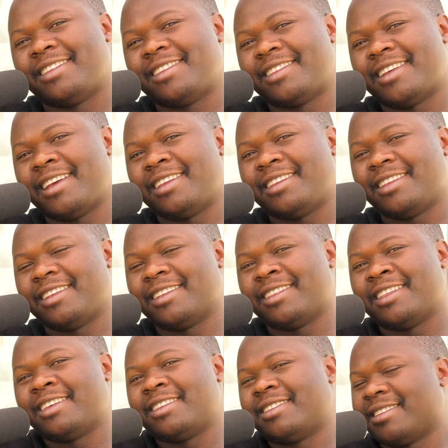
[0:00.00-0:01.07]

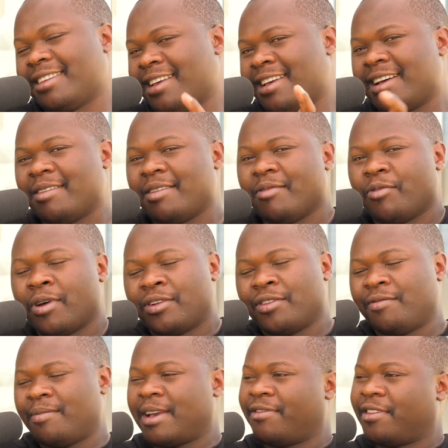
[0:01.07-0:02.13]
There's one
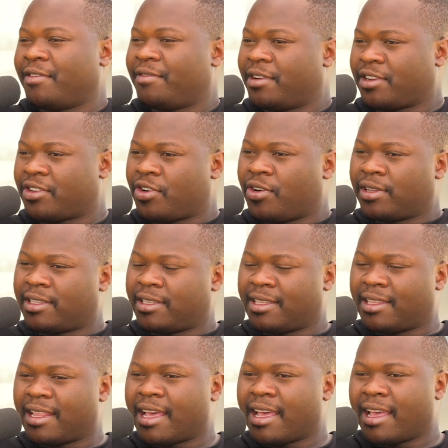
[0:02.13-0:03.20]
of my favorite quotes
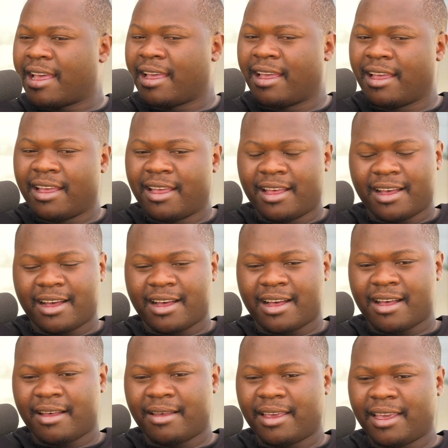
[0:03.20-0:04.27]
in there.
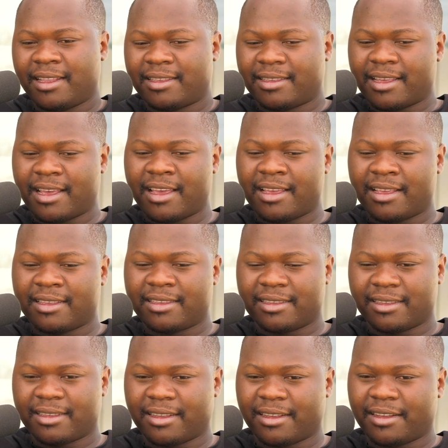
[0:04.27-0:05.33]
It
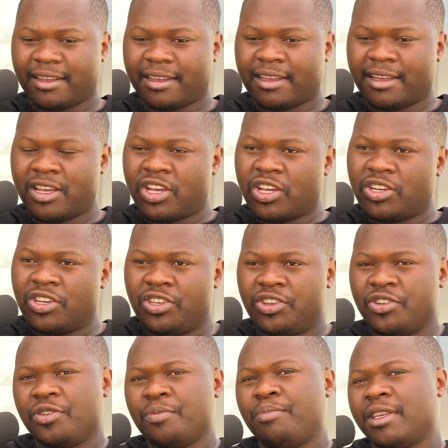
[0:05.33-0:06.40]
says,
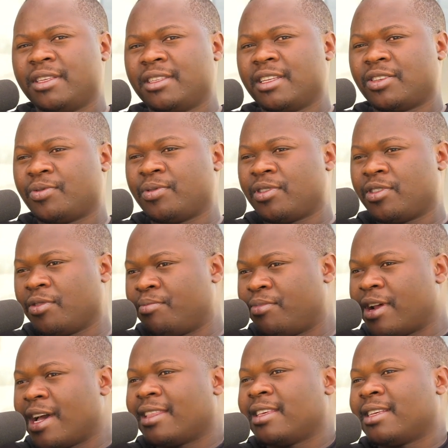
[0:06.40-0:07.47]
do business with your
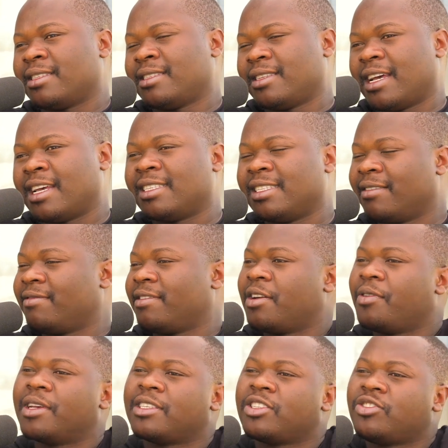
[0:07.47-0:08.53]
brothers as if they
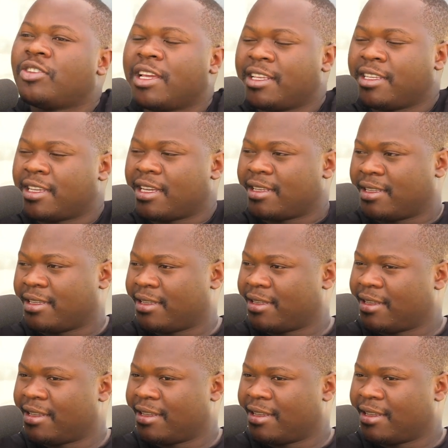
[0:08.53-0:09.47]
were strangers,